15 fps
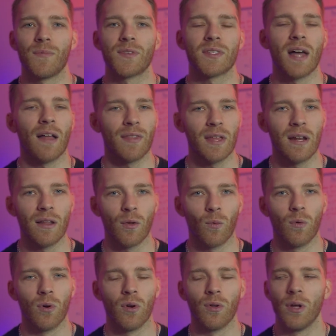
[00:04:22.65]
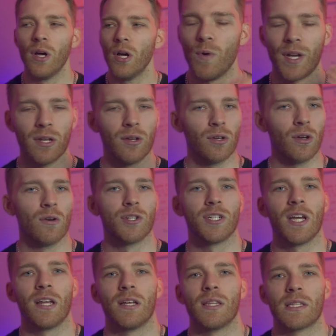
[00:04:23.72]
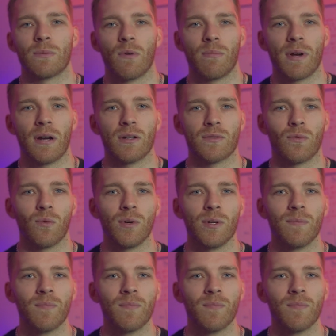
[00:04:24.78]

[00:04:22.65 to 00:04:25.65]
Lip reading: It's not the end of the world. We can negotiate in some repairs for you.